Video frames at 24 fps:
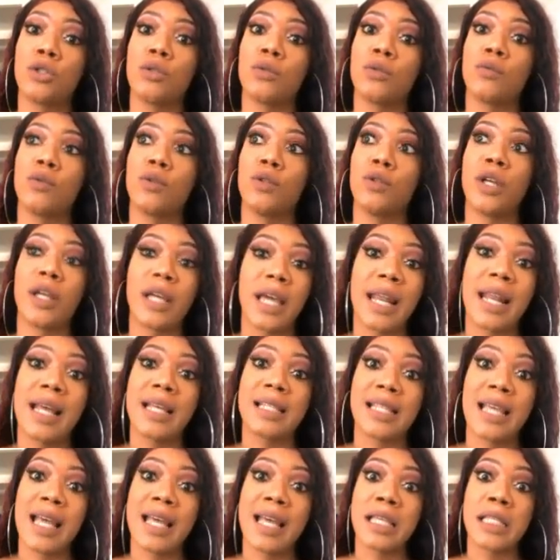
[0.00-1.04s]
look at
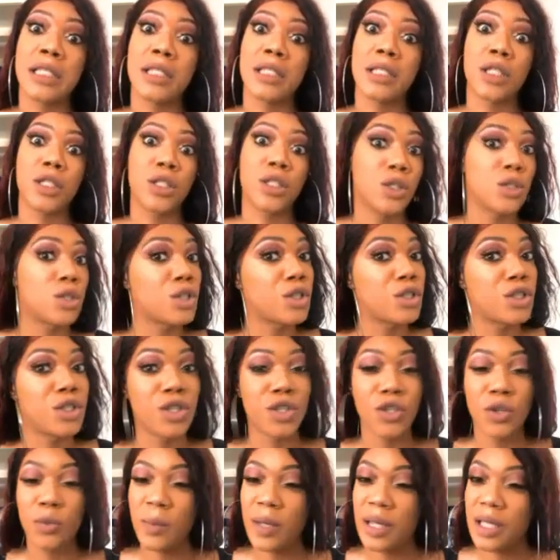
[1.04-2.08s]
us as just
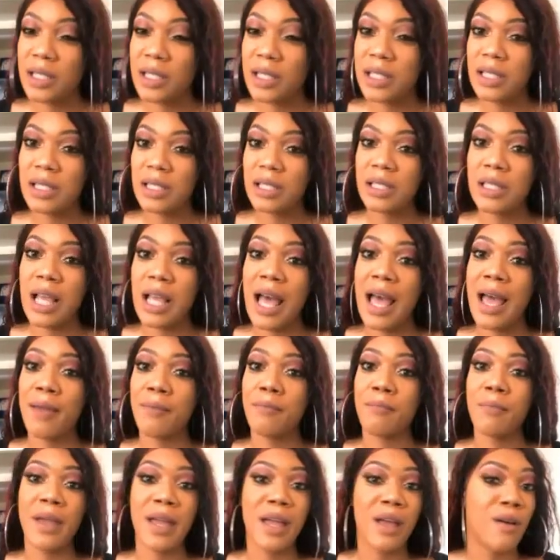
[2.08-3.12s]
humans, not
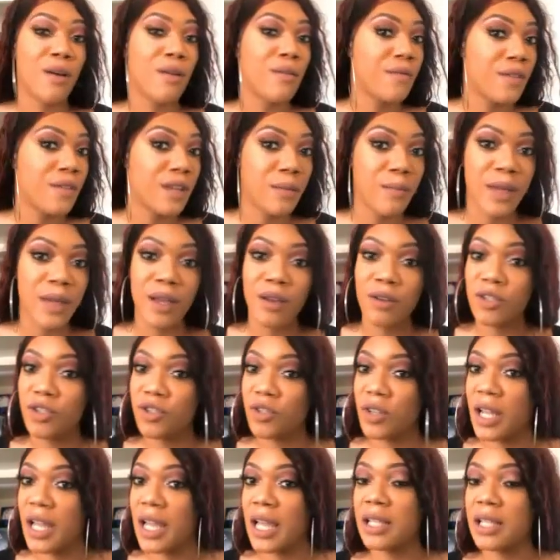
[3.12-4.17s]
male, female,
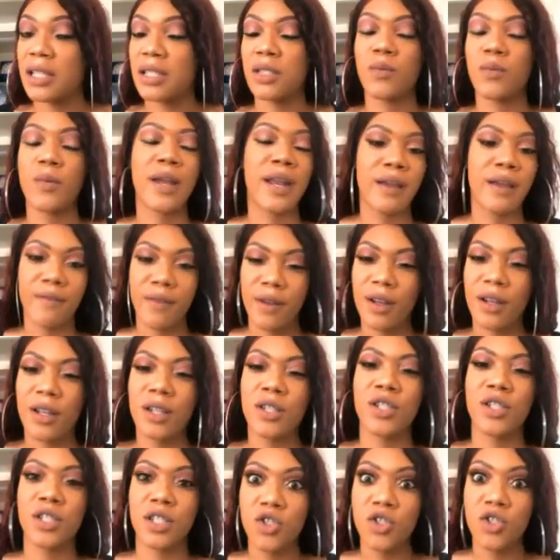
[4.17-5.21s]
trans, whatever, and
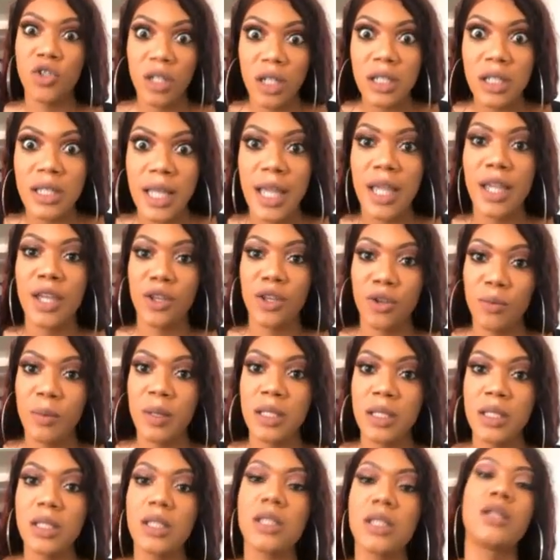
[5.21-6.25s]
just treat us like
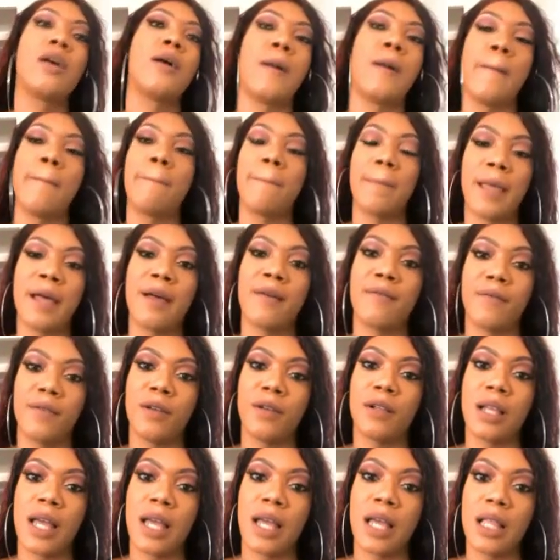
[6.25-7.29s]
humans, I feel
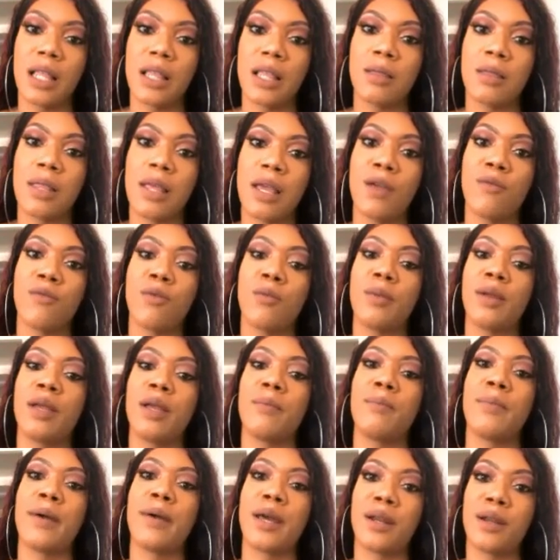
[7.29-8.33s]
like it will be a
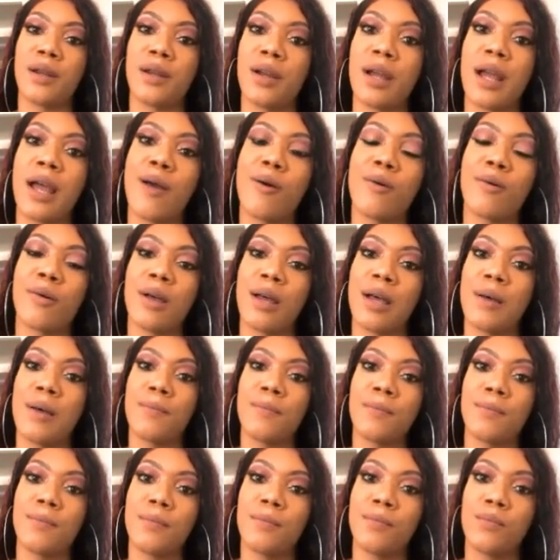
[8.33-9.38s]
better
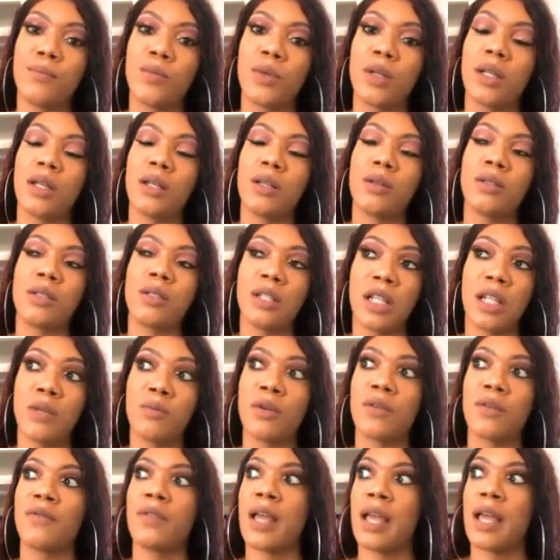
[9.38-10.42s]
outcome when dealing
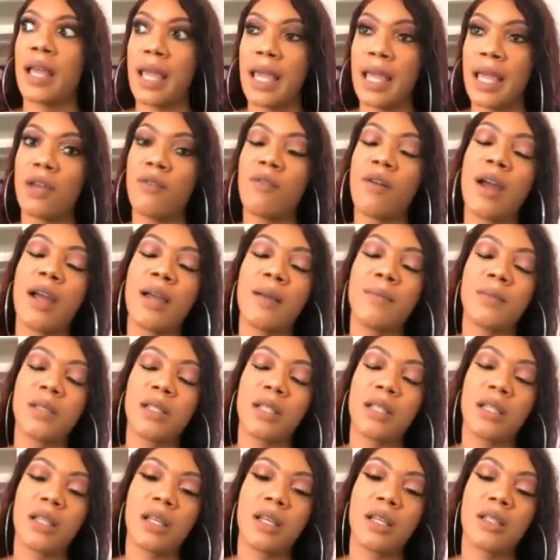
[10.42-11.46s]
with like hate crimes
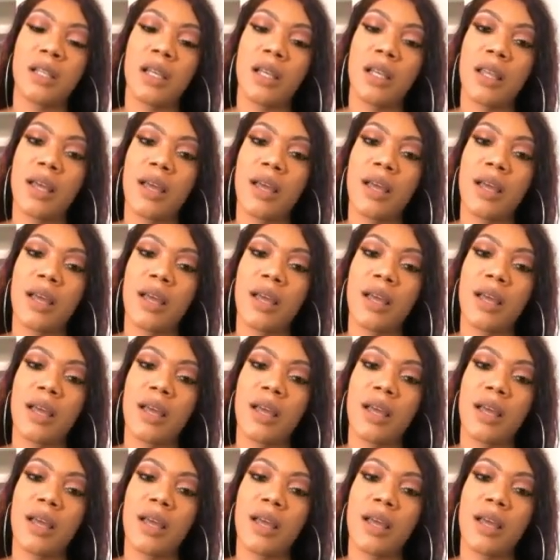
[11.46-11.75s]
and things like that.